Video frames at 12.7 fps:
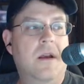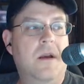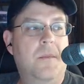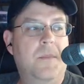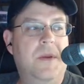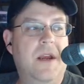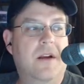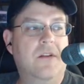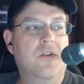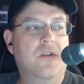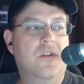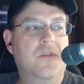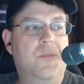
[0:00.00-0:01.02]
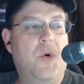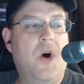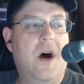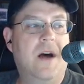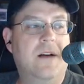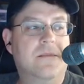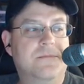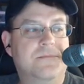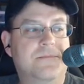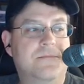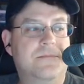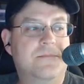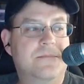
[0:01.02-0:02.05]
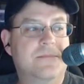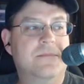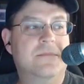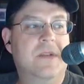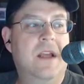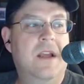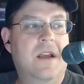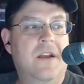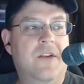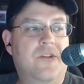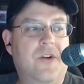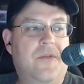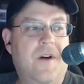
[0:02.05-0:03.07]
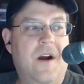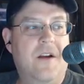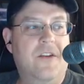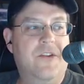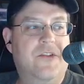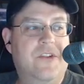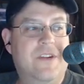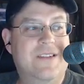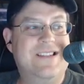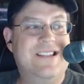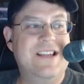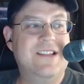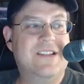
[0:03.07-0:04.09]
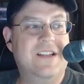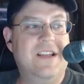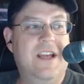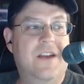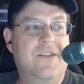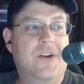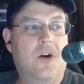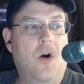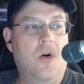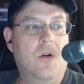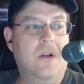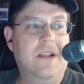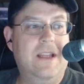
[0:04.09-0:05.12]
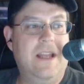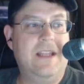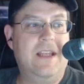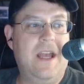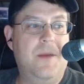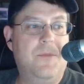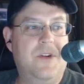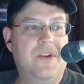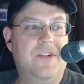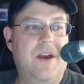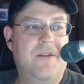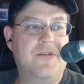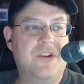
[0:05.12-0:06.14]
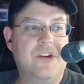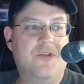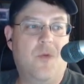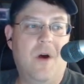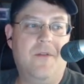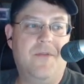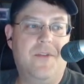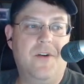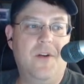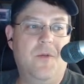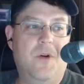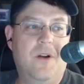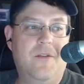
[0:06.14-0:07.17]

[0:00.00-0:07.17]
Pierre-Luc Dubois? So far this season, he has a goal in 8 games and is averaging 12:31 of